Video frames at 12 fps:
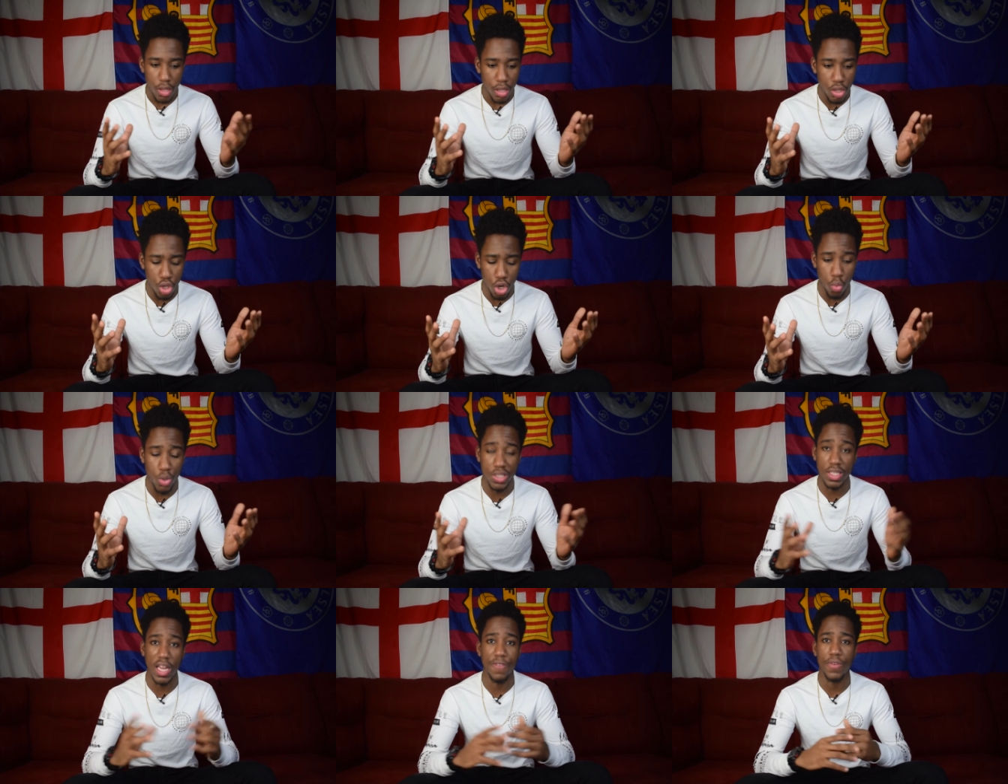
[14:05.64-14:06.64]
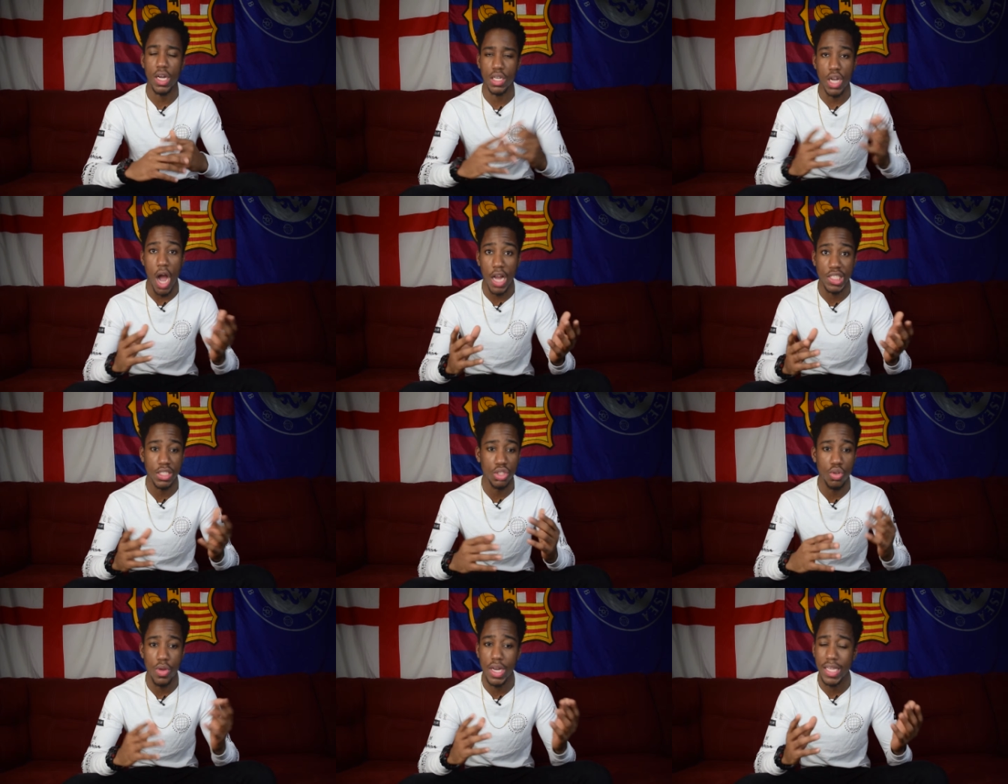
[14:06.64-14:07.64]
you know, was left unconscious
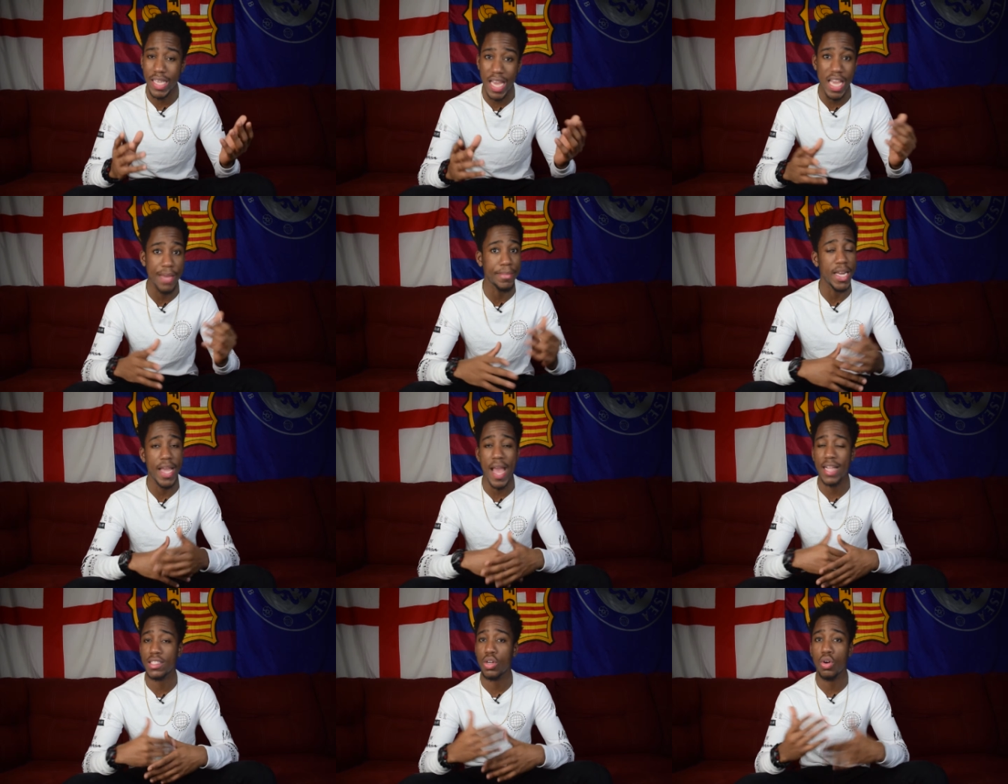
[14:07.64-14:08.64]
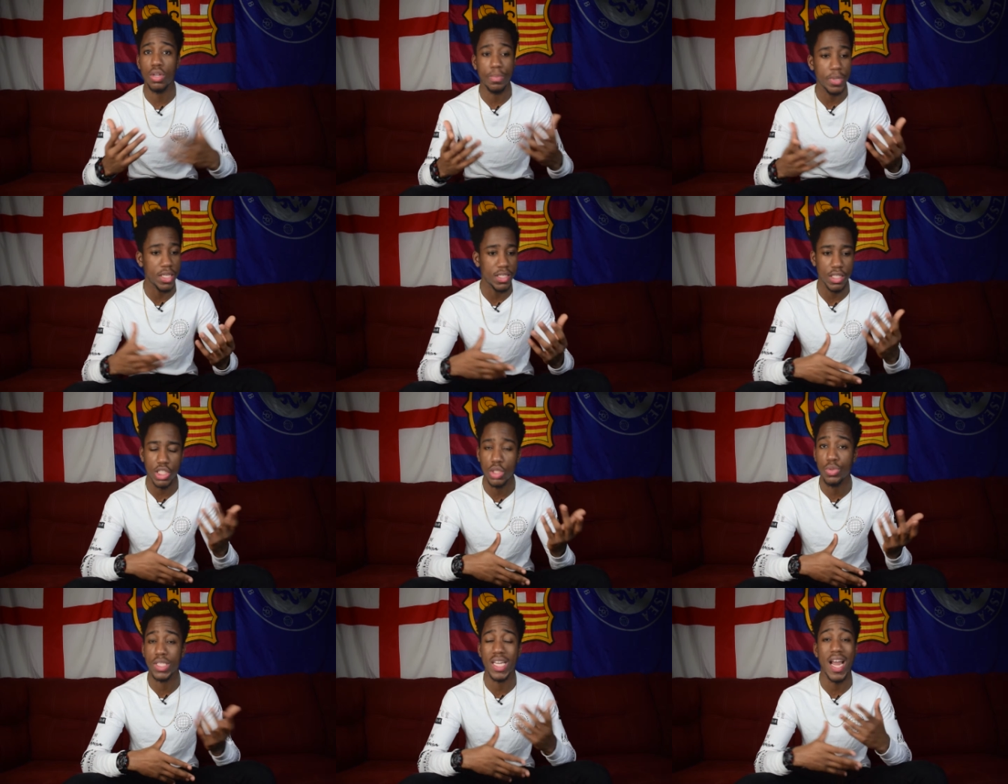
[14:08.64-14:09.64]
during the game, and they had to call the police, and she
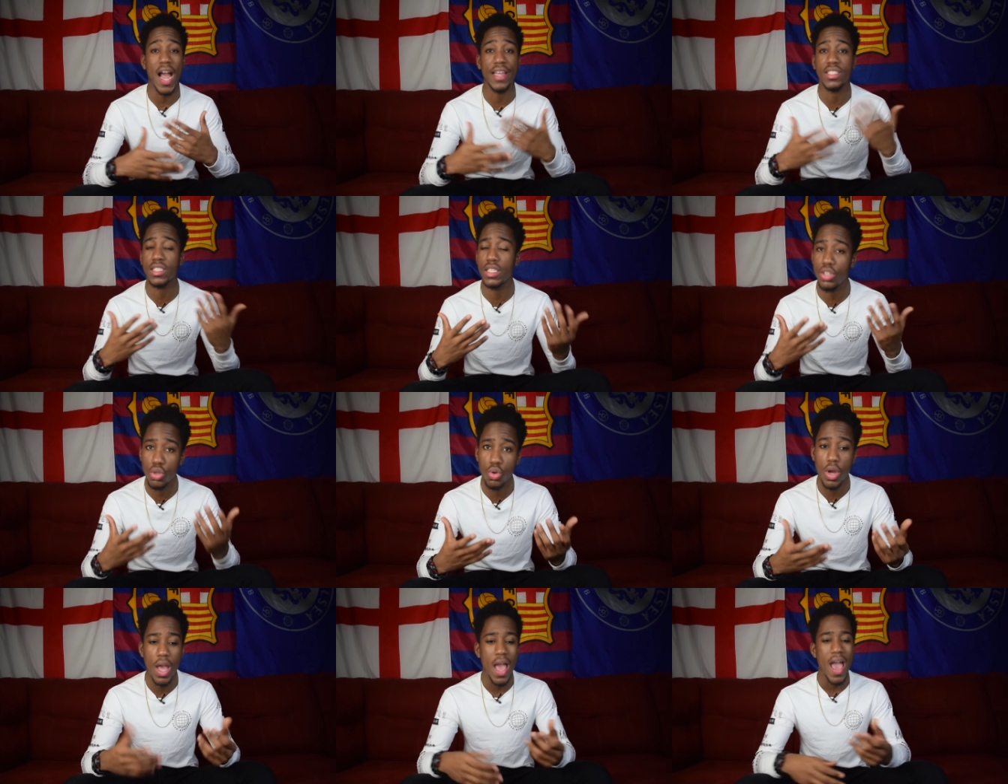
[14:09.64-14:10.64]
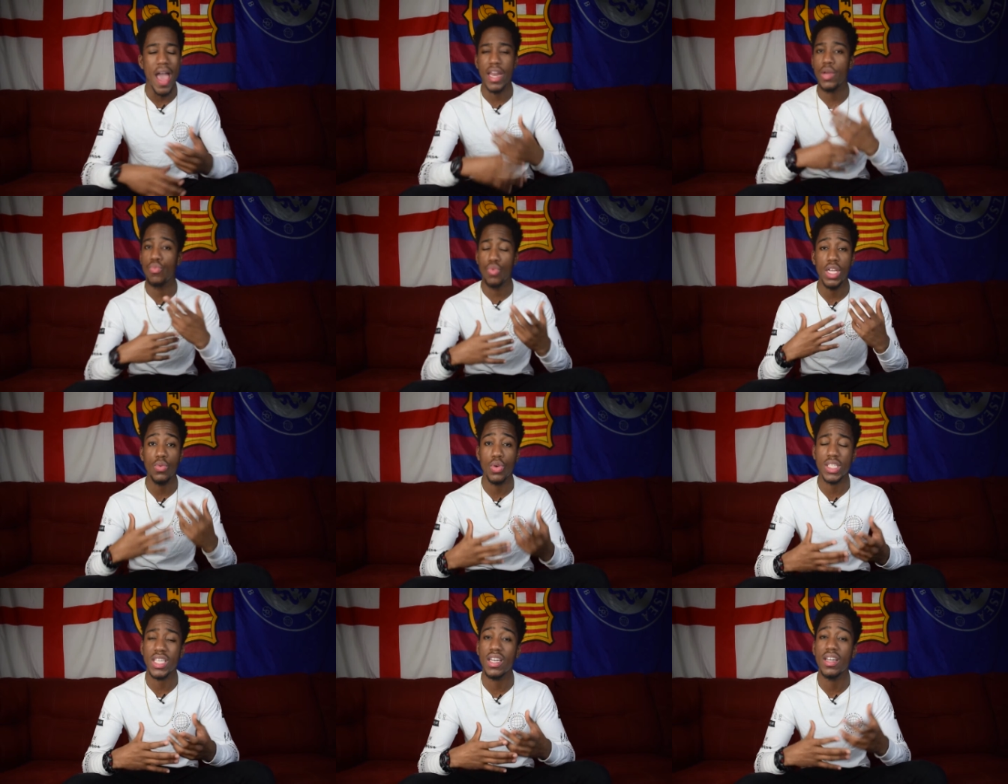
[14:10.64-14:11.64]
was in I C U, and it really
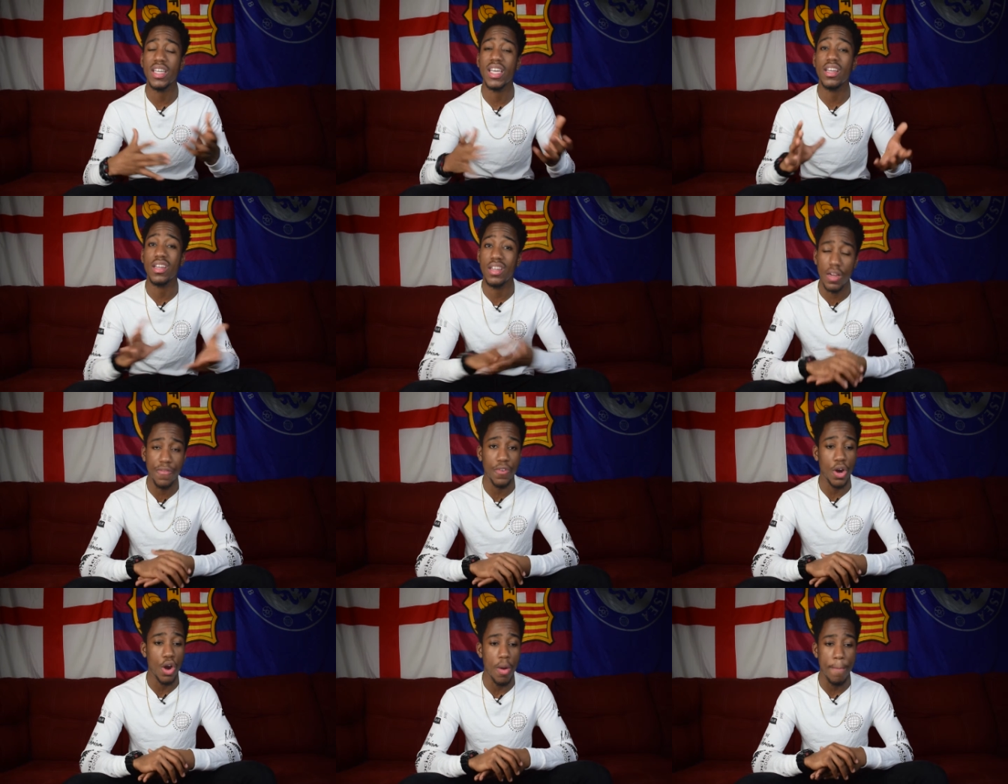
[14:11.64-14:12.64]
wasn't looking good for her.